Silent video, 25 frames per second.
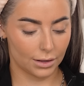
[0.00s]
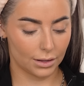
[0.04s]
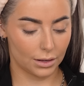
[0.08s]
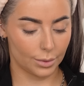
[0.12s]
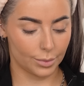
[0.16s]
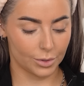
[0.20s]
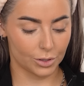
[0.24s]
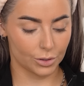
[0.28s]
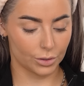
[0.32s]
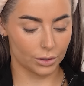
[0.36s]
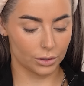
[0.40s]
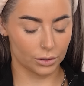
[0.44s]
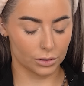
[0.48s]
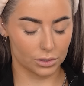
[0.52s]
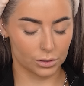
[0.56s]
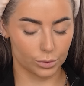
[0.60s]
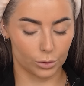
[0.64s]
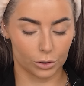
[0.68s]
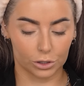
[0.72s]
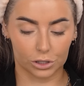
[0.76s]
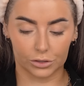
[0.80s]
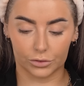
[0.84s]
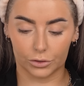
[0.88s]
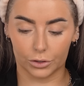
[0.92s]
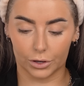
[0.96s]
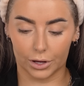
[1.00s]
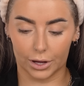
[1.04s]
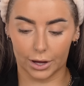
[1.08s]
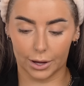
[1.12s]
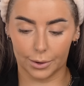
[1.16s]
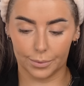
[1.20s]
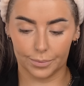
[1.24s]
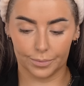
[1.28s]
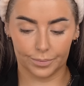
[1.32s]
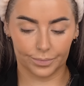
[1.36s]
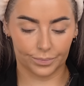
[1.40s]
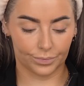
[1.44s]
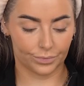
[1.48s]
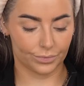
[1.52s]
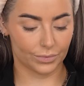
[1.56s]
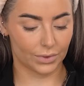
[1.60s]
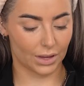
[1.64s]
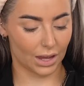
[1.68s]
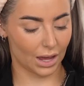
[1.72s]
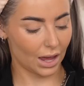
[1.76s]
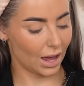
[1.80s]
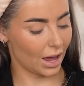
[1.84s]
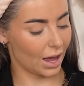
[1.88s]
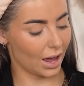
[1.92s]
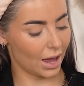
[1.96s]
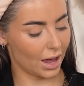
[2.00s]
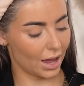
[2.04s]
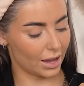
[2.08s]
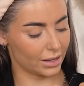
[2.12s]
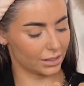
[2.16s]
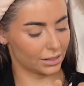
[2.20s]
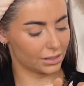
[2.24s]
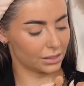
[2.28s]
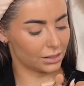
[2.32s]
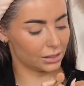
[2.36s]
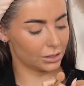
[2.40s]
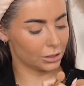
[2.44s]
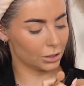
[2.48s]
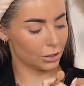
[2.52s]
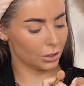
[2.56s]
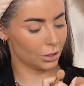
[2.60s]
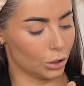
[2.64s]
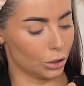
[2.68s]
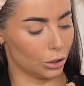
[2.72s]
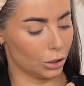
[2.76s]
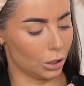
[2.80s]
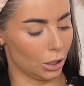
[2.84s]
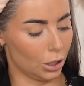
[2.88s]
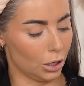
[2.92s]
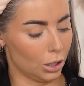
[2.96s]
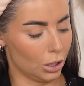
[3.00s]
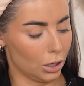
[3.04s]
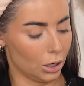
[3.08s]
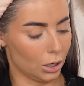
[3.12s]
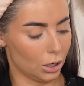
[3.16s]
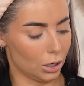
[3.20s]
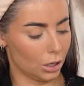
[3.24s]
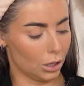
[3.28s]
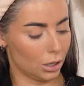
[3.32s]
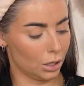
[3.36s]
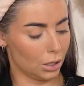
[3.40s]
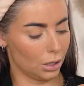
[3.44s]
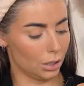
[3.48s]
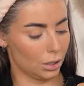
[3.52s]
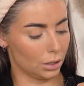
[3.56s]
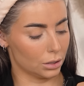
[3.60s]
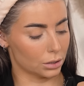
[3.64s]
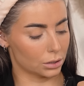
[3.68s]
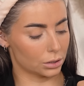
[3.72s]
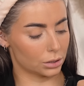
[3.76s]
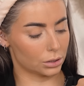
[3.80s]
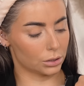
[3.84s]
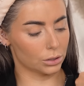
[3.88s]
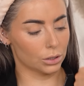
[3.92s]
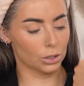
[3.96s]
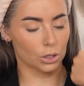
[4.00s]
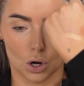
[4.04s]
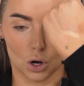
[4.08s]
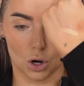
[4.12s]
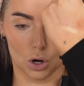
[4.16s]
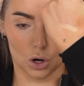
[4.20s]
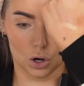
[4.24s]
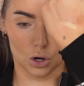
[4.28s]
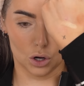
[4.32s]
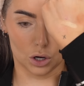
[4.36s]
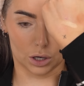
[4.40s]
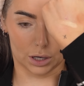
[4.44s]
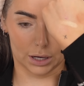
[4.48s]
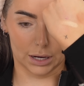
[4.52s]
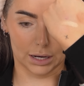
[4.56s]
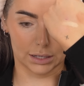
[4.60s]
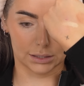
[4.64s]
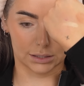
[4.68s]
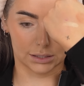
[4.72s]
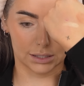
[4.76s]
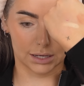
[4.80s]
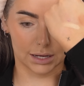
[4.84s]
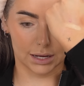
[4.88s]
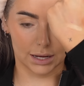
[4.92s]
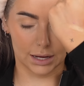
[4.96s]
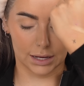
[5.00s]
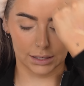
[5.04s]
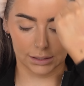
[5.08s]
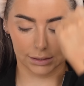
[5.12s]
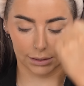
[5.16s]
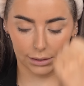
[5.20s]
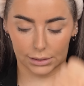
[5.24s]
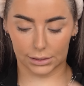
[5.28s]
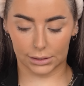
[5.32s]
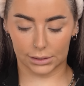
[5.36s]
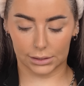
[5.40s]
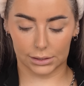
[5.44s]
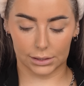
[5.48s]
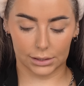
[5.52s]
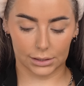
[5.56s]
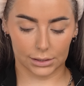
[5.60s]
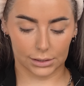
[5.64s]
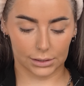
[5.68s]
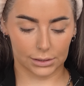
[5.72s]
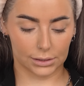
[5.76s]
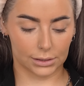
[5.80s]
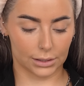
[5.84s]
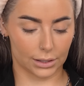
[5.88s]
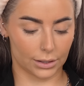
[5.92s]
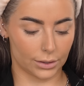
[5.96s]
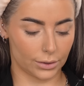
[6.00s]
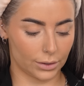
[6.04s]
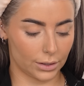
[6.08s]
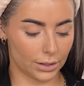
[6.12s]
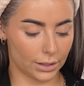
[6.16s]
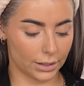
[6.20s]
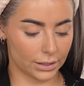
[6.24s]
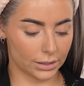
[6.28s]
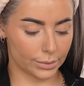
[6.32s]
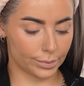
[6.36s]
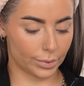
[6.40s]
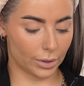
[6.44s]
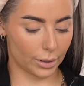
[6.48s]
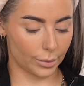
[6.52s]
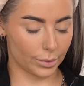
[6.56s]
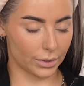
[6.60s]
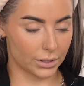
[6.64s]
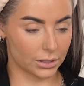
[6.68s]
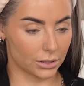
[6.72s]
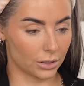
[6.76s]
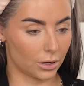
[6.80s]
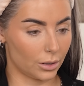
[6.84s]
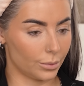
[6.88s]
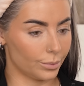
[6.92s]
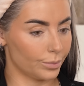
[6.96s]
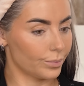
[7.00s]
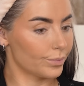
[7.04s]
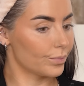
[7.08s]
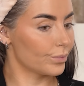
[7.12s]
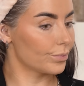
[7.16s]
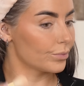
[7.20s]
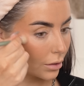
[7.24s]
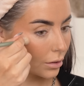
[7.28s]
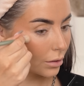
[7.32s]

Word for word: Let me do a little swatch for you. Yes. Yes. Look at it. So let's pop this on.